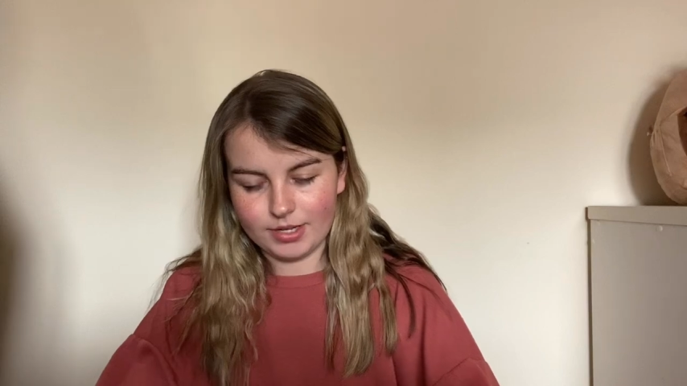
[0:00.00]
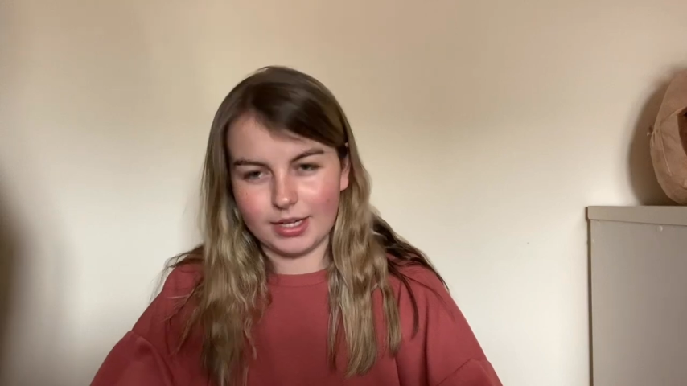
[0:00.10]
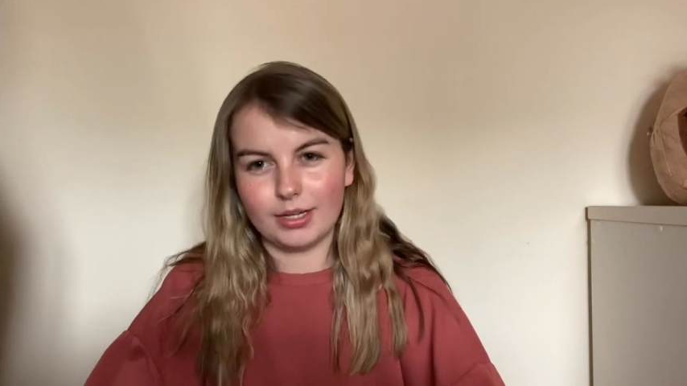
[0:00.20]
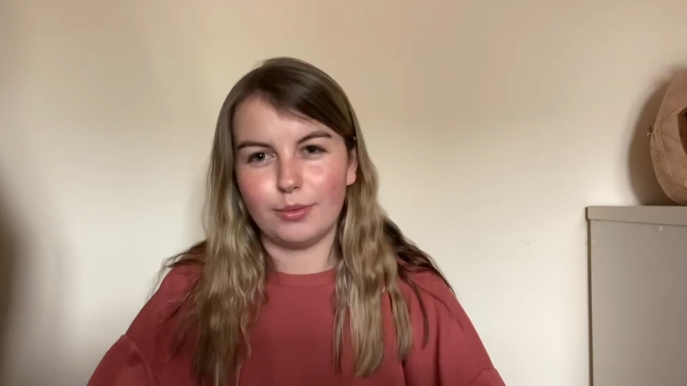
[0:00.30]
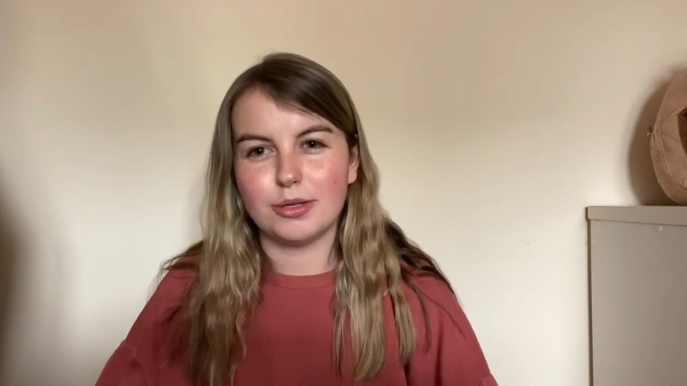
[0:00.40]

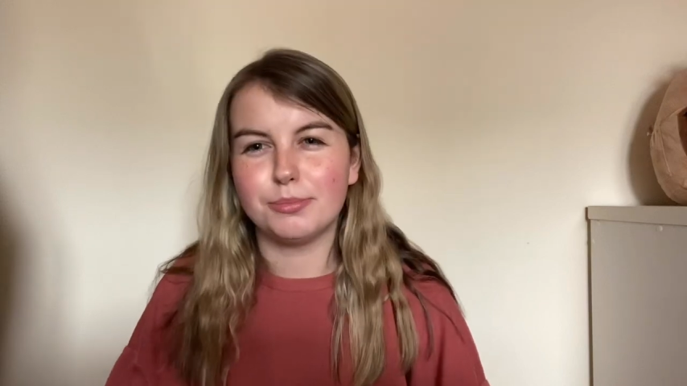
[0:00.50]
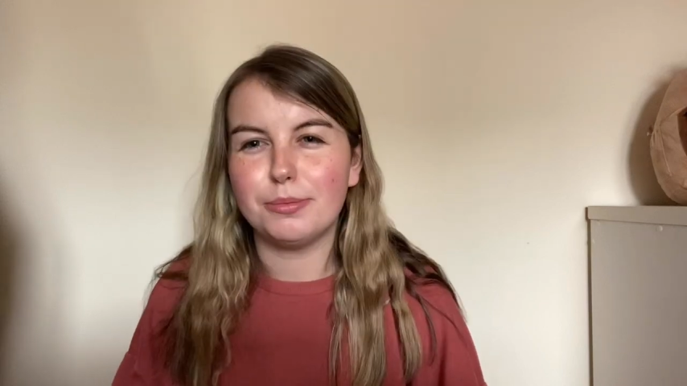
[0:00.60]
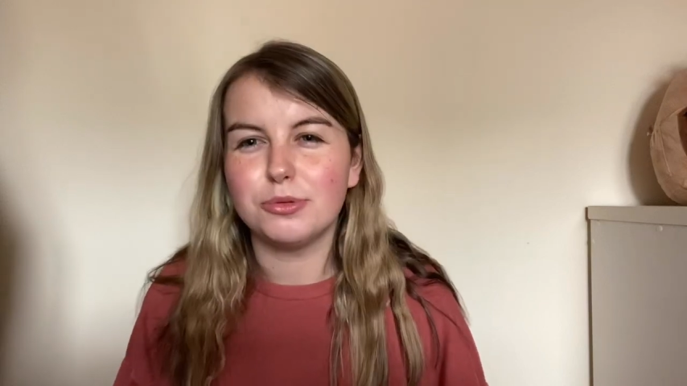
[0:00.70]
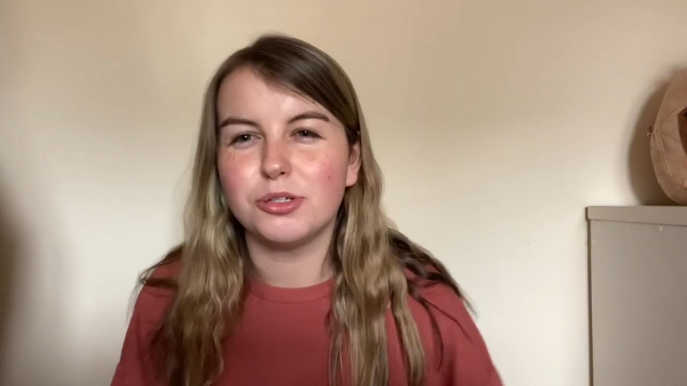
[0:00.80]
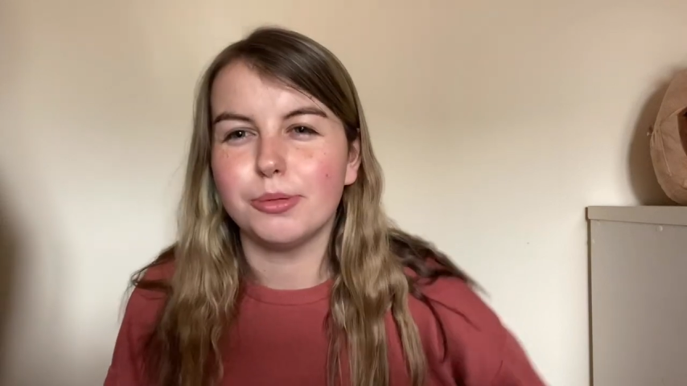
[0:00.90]
Like when I was
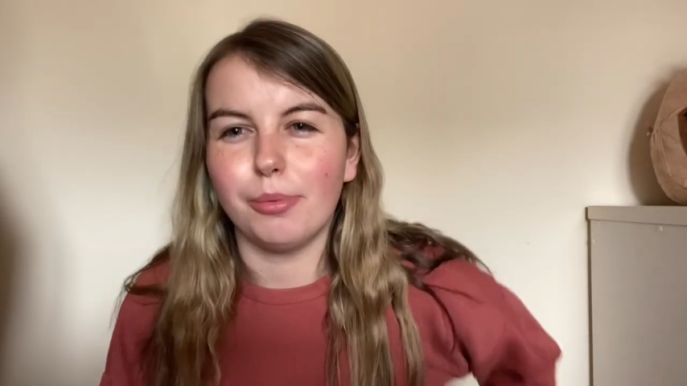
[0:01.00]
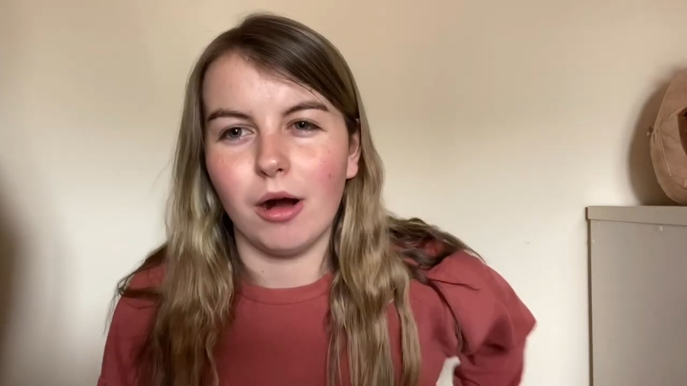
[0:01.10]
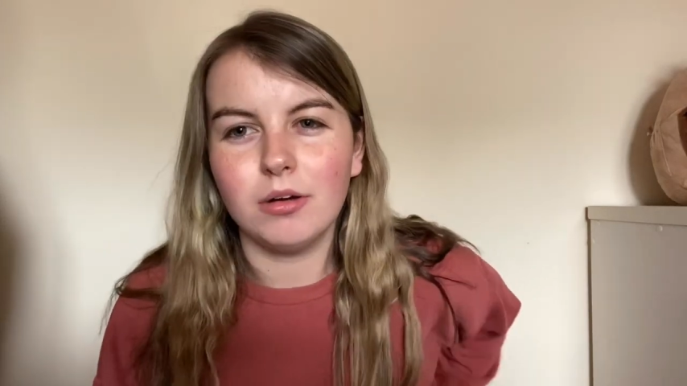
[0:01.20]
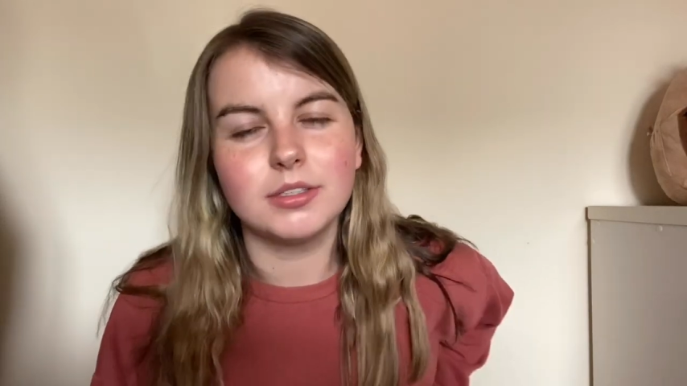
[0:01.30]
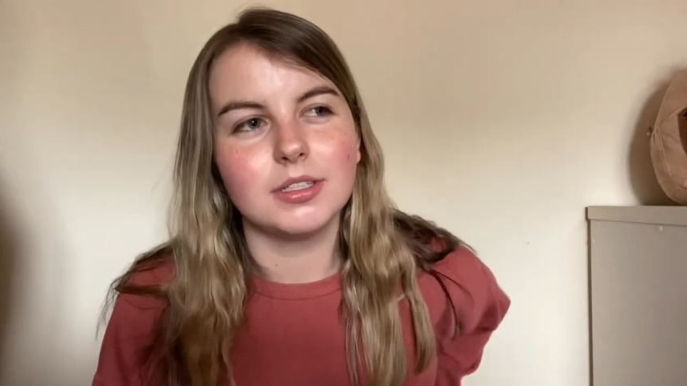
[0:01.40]
peeping through the
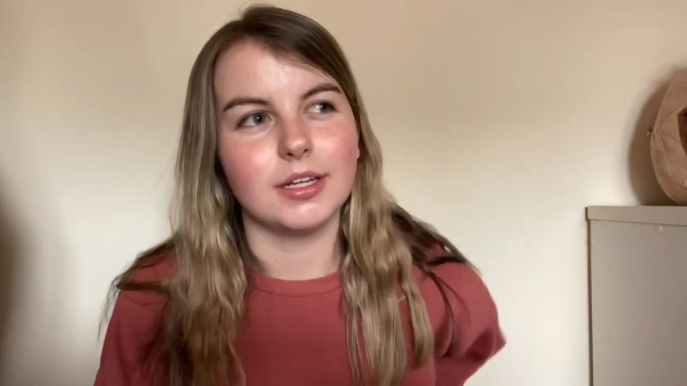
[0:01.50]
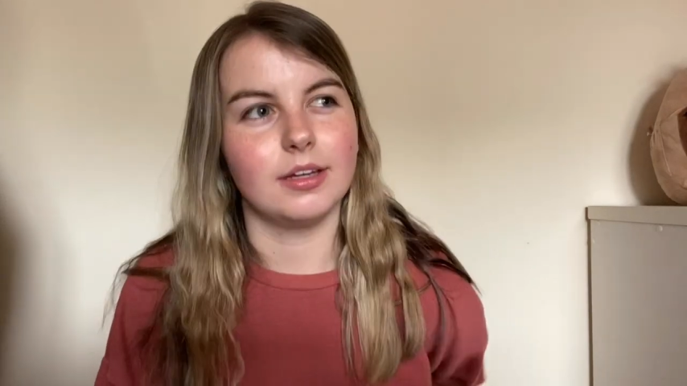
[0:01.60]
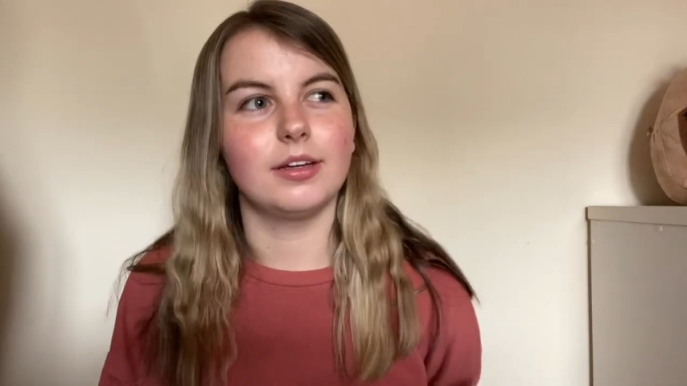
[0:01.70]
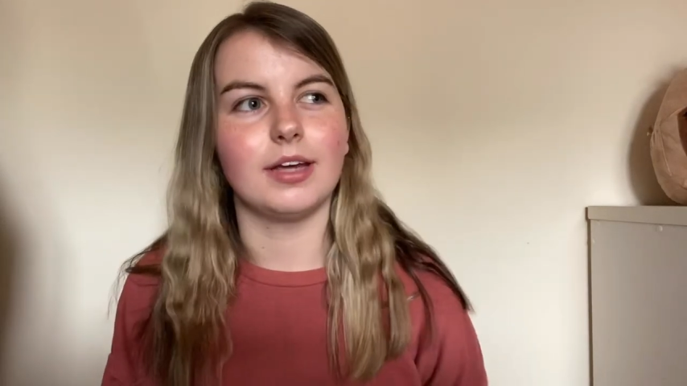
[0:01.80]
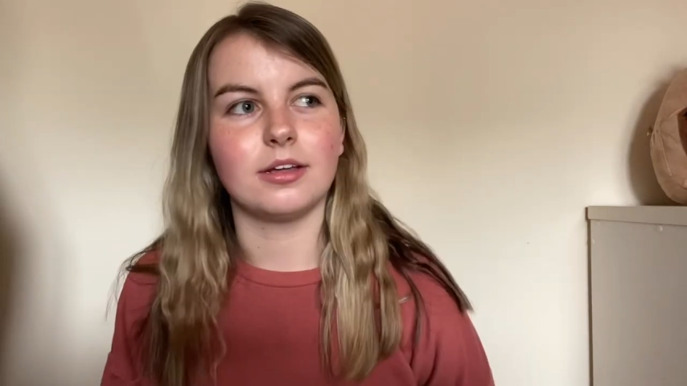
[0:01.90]
box like
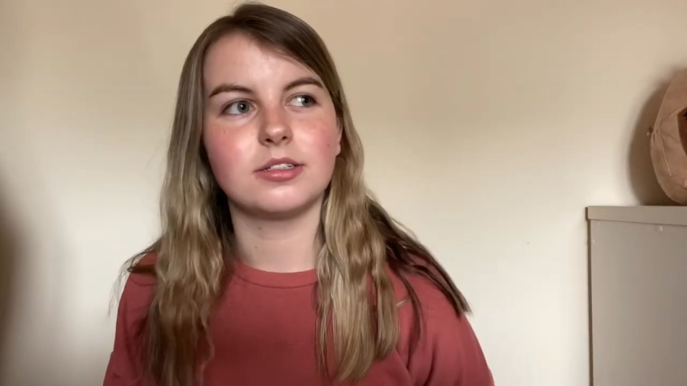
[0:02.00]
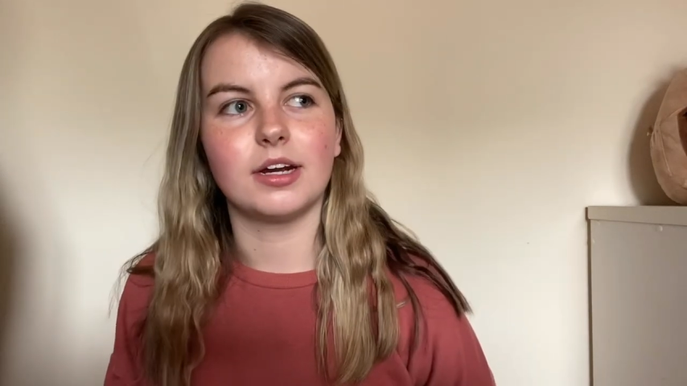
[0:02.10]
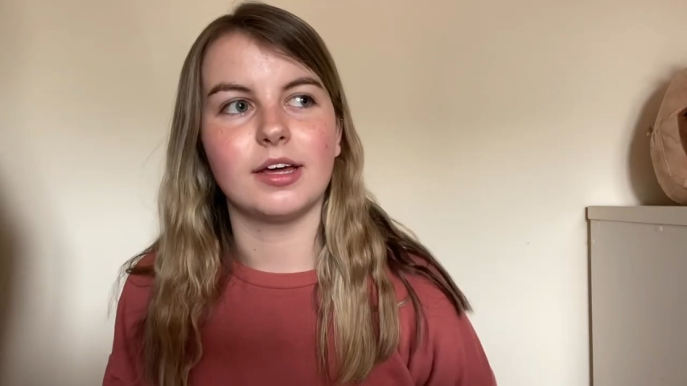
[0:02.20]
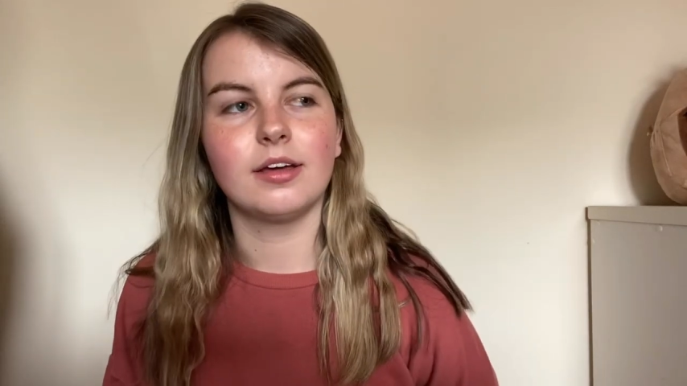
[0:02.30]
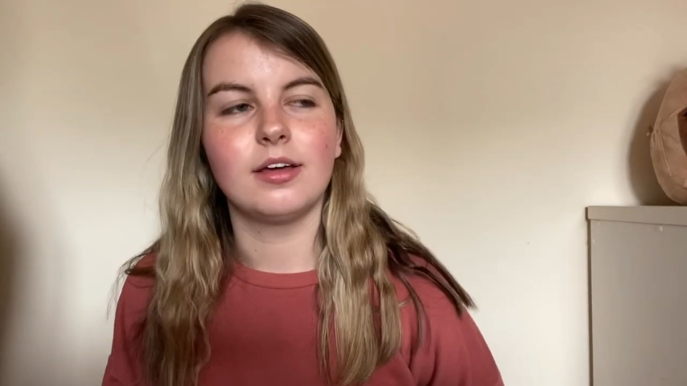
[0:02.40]

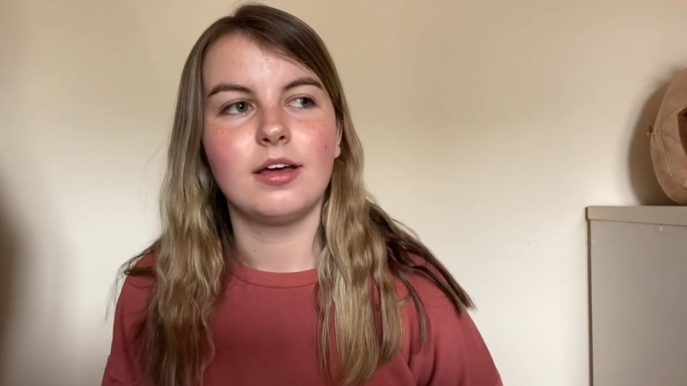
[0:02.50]
yesterday,